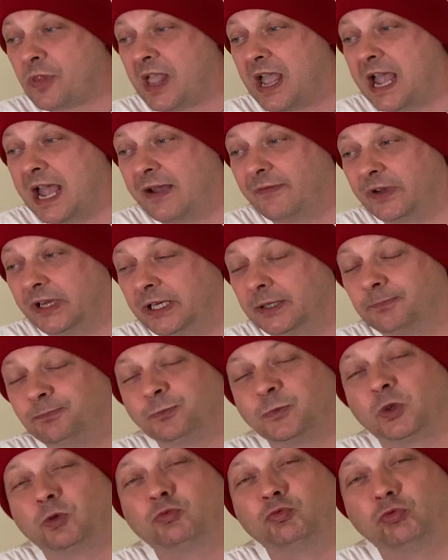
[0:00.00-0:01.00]
heavy.
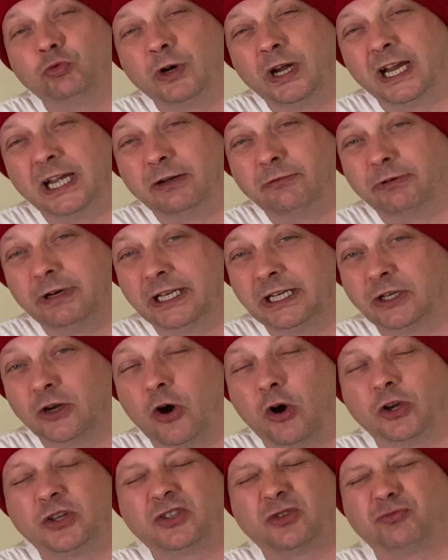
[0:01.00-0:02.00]
Really, really
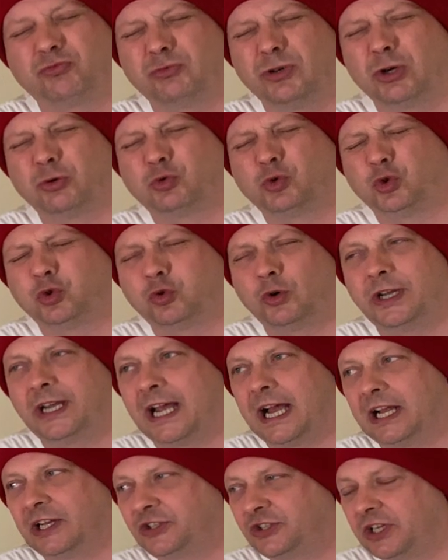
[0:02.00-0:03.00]
nice. A real treat,
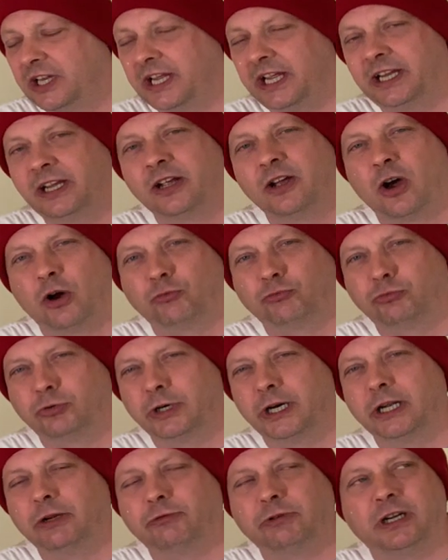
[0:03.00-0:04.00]
actually.
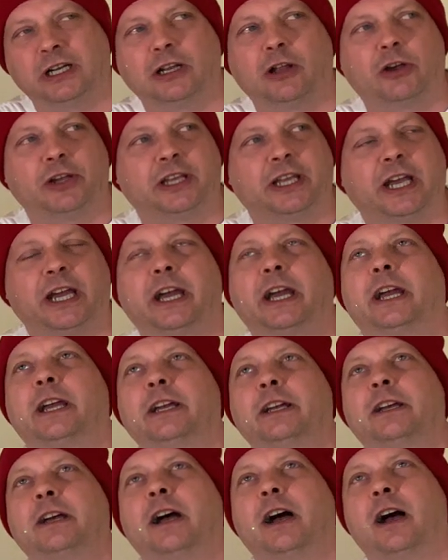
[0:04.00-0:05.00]
Really, really like
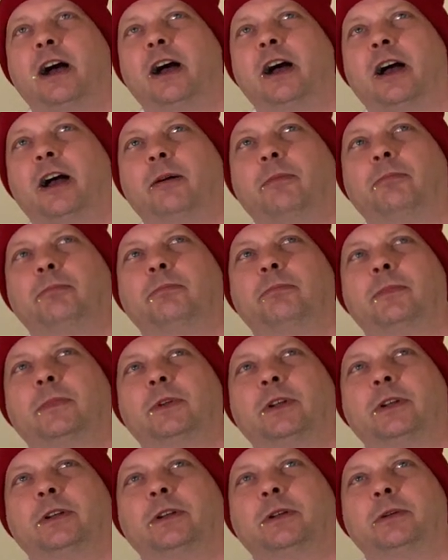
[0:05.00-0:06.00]
it. Um,
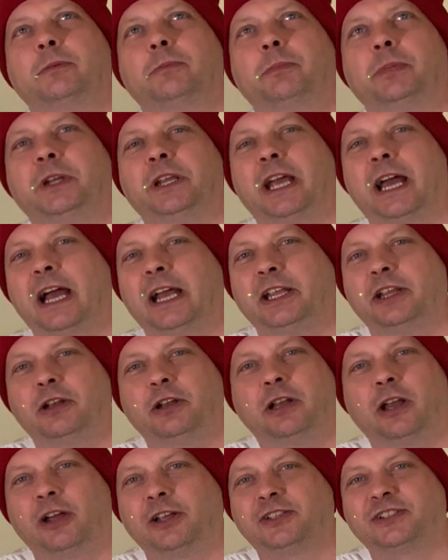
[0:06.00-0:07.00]
but yeah, you
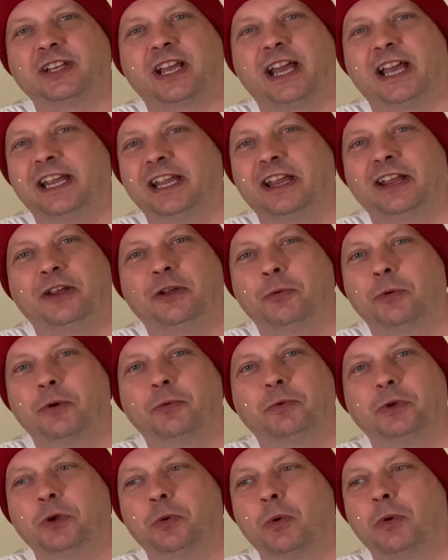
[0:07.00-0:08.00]
would like say you
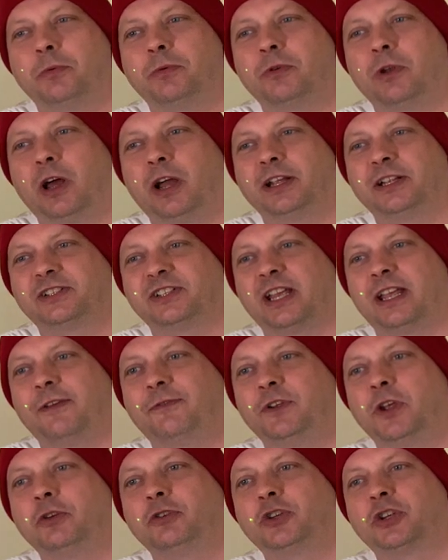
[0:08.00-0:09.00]
wouldn't, you wouldn't like say
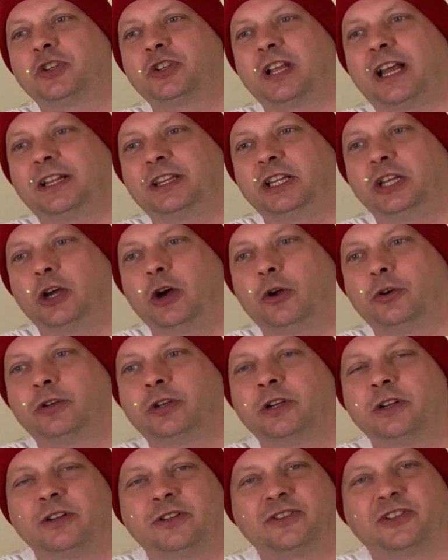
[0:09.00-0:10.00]
if you just had the odd
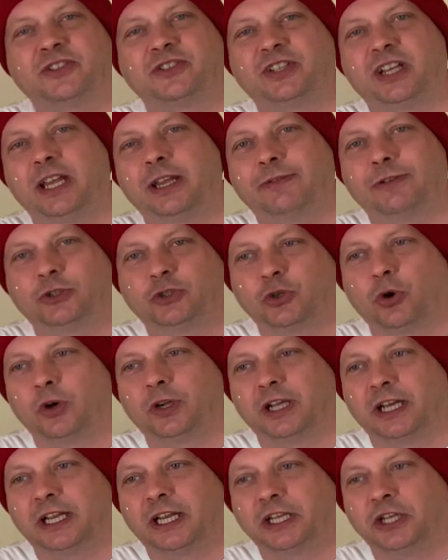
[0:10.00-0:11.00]
sativa
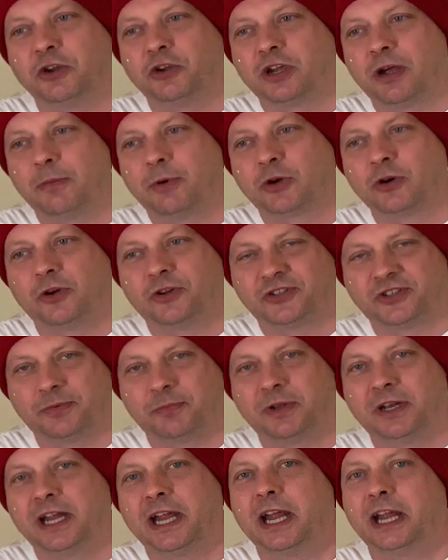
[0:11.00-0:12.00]
joint and then you come across
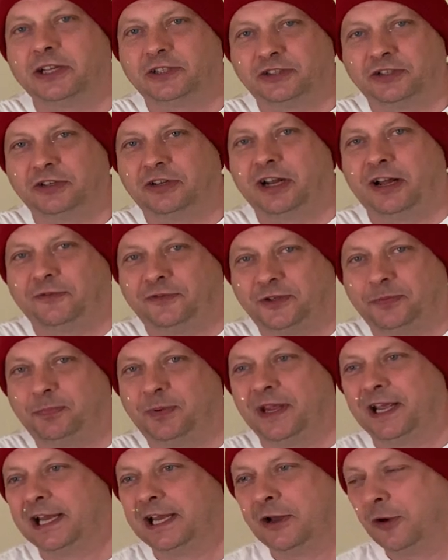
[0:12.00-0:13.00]
some of you'd have to
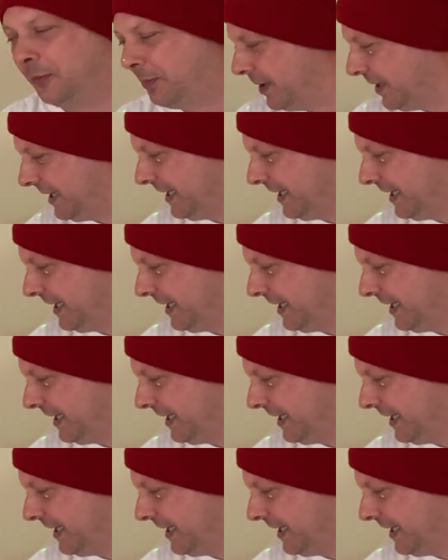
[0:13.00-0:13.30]
be a little bit